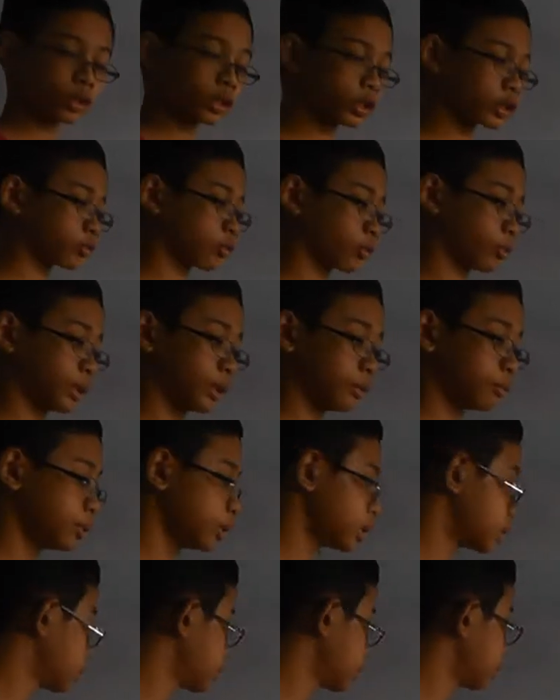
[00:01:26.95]
cars for
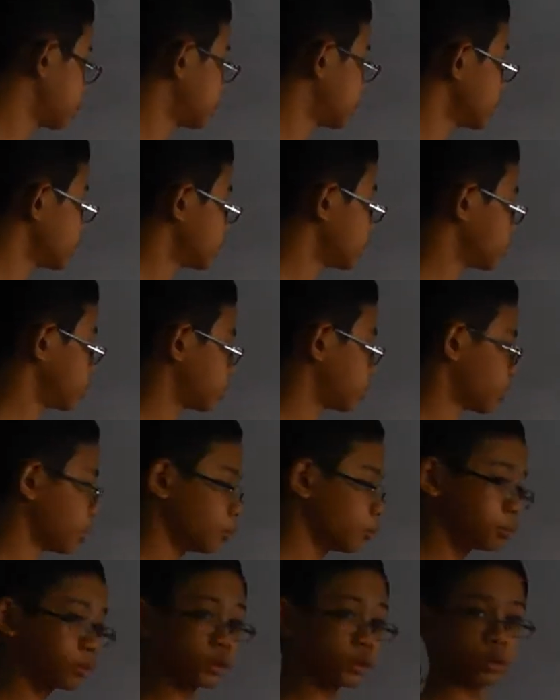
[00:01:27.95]
babies, maybe, you can't
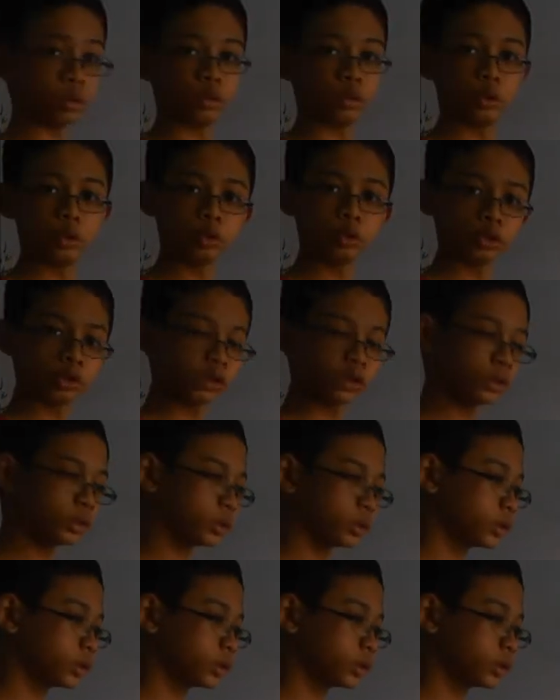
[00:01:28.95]
put into the juicer.